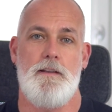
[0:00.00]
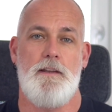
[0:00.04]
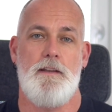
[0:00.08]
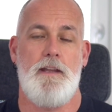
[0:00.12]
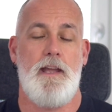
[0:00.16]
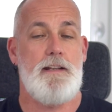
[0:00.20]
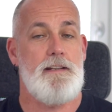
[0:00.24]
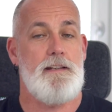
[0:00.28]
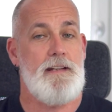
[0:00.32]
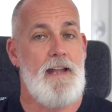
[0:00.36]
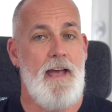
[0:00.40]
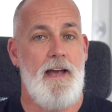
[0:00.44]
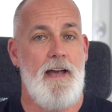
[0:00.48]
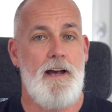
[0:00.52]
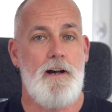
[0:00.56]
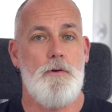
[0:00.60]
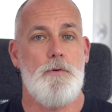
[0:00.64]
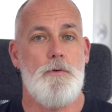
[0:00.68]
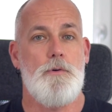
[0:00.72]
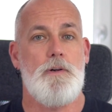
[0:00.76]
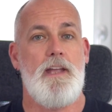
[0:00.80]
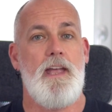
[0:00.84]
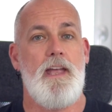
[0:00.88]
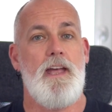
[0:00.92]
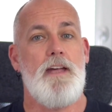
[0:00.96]
And
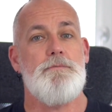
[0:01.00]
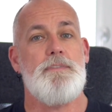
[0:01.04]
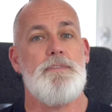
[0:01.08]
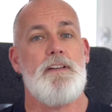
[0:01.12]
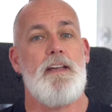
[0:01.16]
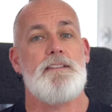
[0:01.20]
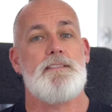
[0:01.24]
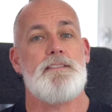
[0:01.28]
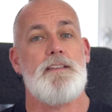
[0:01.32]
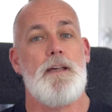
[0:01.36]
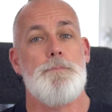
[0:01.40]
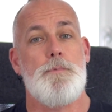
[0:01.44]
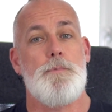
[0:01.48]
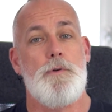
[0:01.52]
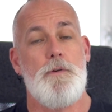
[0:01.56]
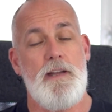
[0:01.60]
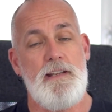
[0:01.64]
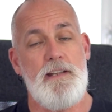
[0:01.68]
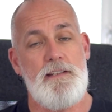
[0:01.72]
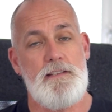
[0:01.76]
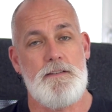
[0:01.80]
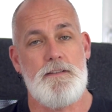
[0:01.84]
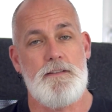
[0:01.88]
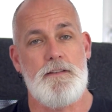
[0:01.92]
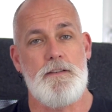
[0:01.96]
now Canva has
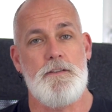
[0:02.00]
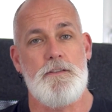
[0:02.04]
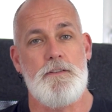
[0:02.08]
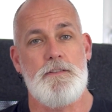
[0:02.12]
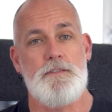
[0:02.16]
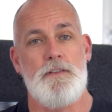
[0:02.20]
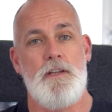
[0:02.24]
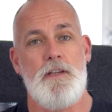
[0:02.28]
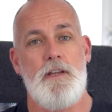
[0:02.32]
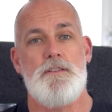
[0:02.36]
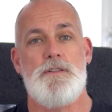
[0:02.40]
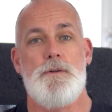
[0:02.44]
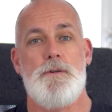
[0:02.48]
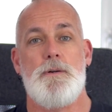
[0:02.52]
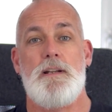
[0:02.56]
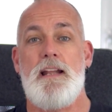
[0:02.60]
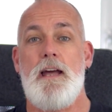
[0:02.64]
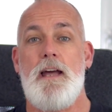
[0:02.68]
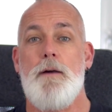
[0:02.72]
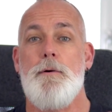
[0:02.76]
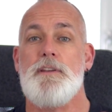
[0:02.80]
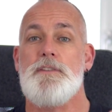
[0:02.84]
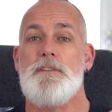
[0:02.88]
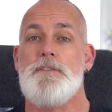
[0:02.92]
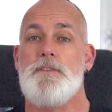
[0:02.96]
upgraded this to
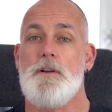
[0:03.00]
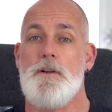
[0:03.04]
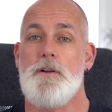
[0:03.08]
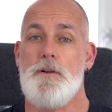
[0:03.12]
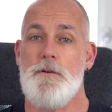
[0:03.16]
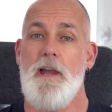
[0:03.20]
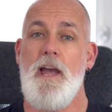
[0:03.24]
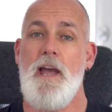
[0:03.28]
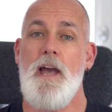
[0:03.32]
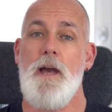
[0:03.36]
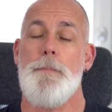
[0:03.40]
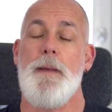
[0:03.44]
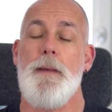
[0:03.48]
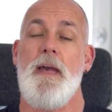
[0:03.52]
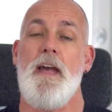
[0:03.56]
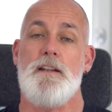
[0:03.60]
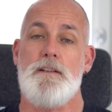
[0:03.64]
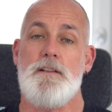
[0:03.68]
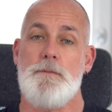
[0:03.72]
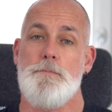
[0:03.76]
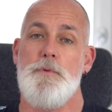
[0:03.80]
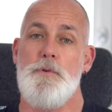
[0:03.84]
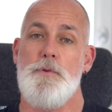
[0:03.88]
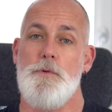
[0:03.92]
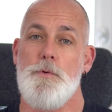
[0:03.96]
allow us to grab
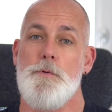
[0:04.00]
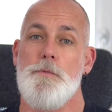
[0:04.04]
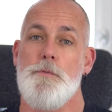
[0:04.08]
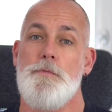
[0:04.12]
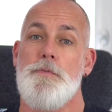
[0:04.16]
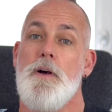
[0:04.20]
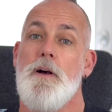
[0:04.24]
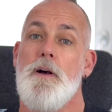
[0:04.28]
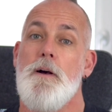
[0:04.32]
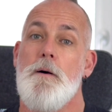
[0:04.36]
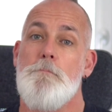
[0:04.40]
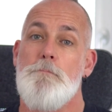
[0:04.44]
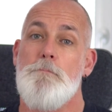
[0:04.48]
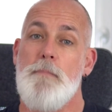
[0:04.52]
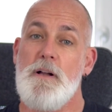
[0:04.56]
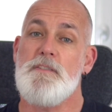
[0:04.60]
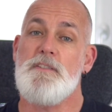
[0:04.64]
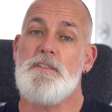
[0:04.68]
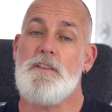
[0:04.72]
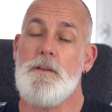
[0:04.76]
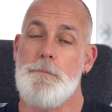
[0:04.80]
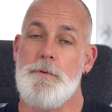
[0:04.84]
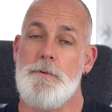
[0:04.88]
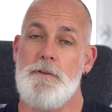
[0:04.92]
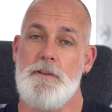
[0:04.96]
and move
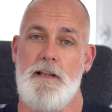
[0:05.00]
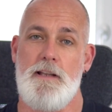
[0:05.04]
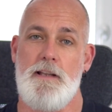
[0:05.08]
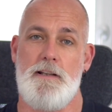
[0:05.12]
multiple